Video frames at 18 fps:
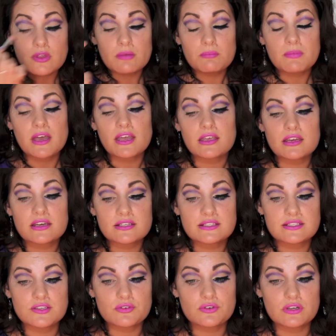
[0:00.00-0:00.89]
Megan
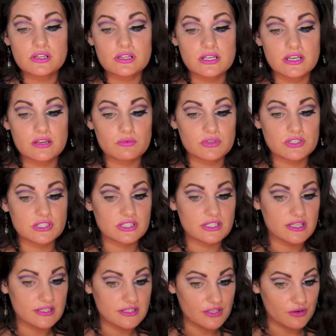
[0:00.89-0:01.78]
is so clean when she
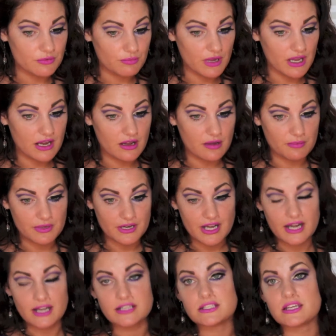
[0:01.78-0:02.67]
does her makeup, and
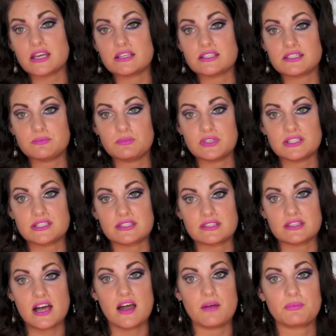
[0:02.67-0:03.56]
I tend to be
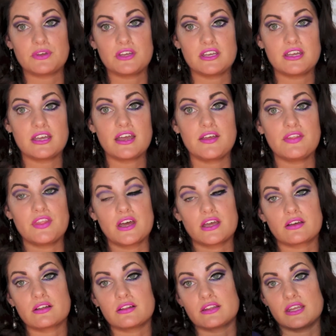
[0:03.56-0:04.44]
sloppy and
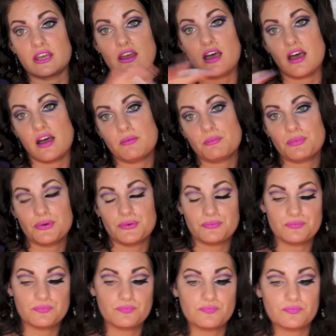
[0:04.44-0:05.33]
then clean up.
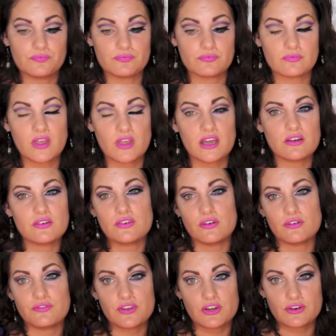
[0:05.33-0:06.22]
I don't
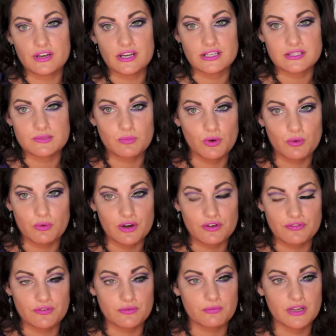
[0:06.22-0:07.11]
know if it creates more
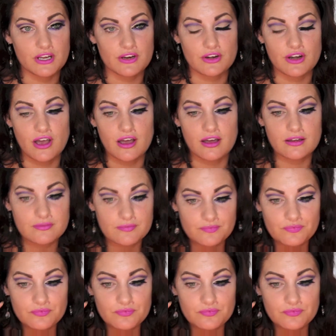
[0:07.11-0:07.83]
work for me or not.